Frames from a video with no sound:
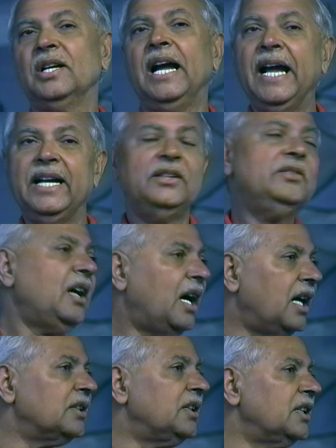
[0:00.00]
and
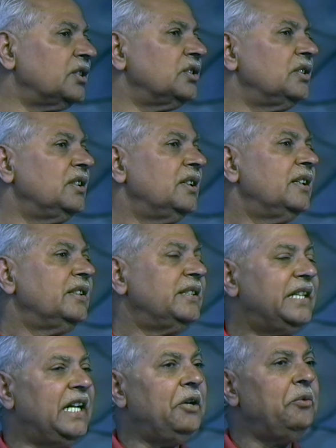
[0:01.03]
others,
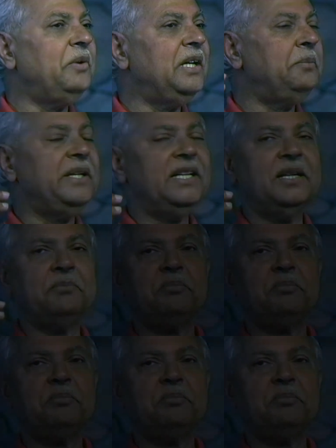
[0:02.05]
they will be the